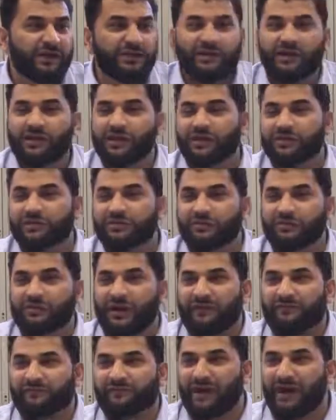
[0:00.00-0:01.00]
they used to
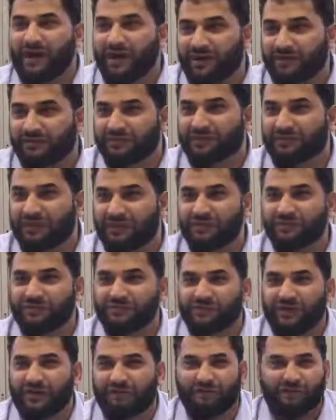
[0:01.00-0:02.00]
have baths, they
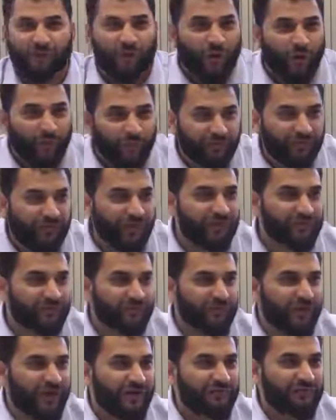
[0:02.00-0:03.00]
used to have soaps, they
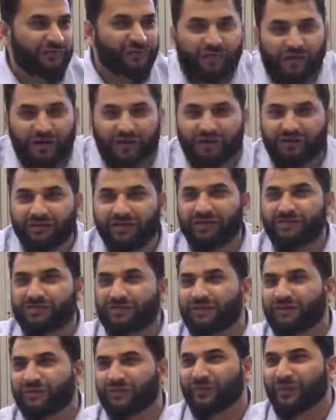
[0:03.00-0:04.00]
used to have sugar, they
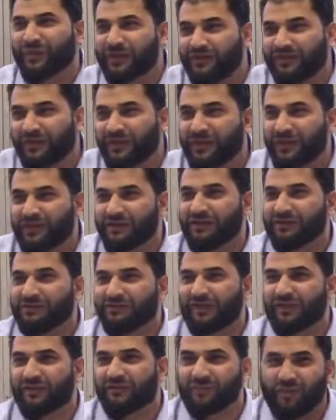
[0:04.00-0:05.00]
used to have sweets, they
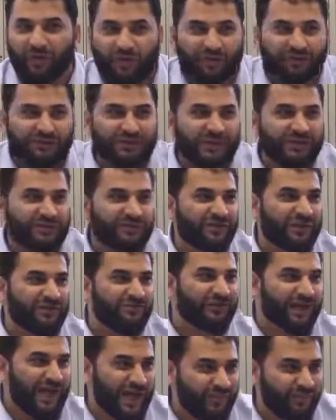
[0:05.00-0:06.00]
used to have books, they used to
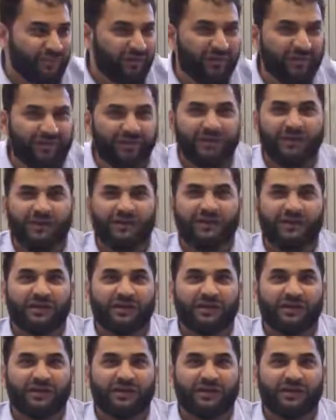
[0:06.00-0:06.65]
have libraries,